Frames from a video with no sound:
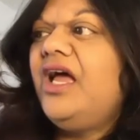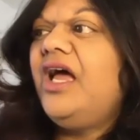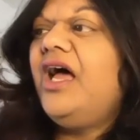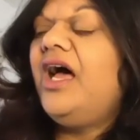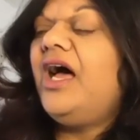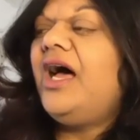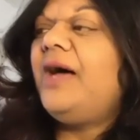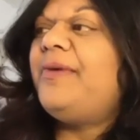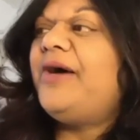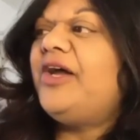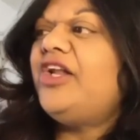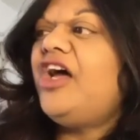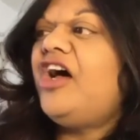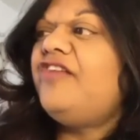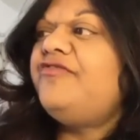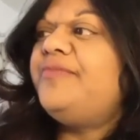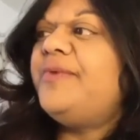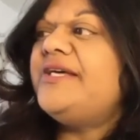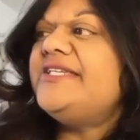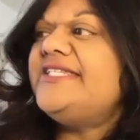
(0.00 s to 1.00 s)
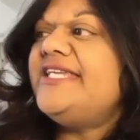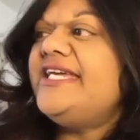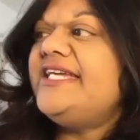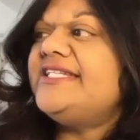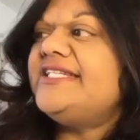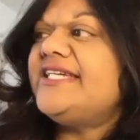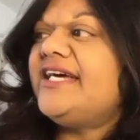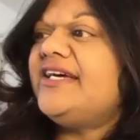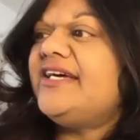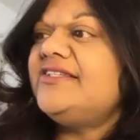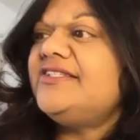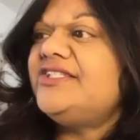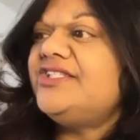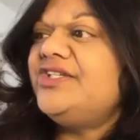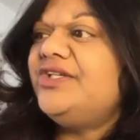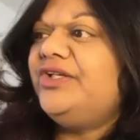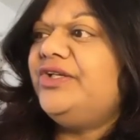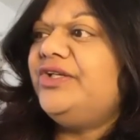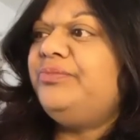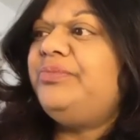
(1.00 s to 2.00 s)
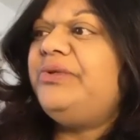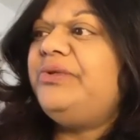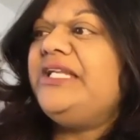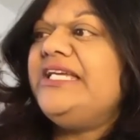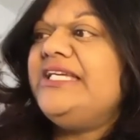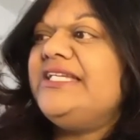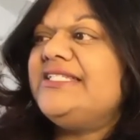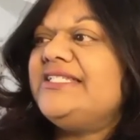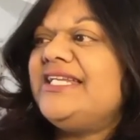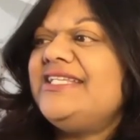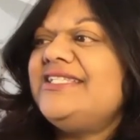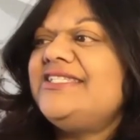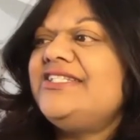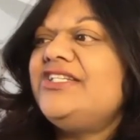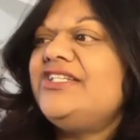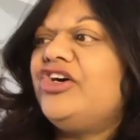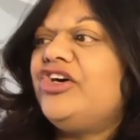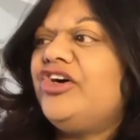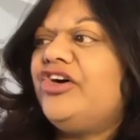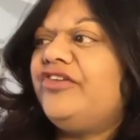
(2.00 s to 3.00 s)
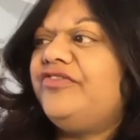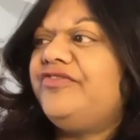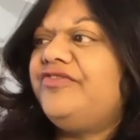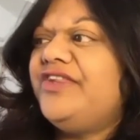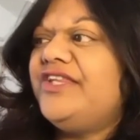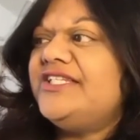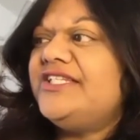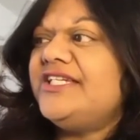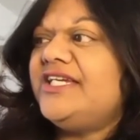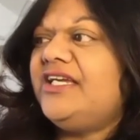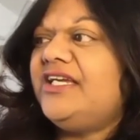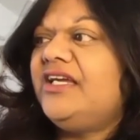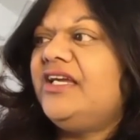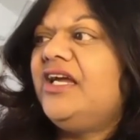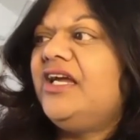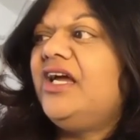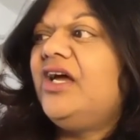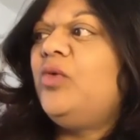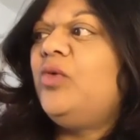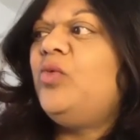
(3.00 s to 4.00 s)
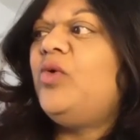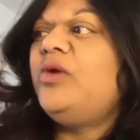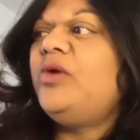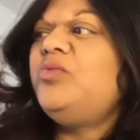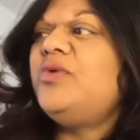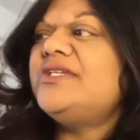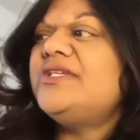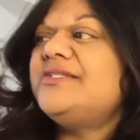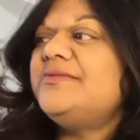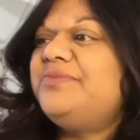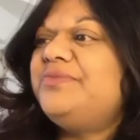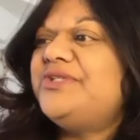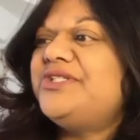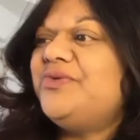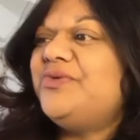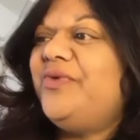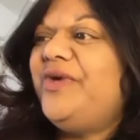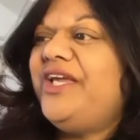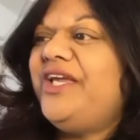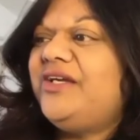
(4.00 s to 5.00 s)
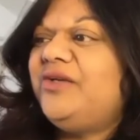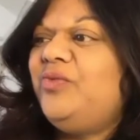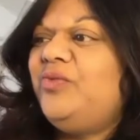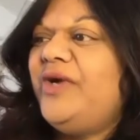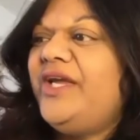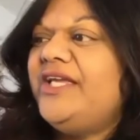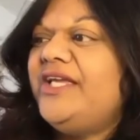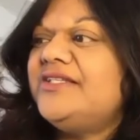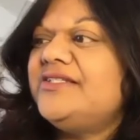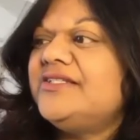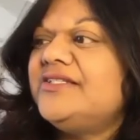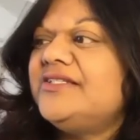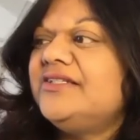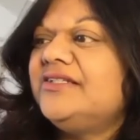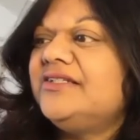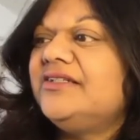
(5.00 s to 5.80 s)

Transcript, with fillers: About half past eight, I asked Solo, please, let's knock off for the day. What wasn't put away could wait.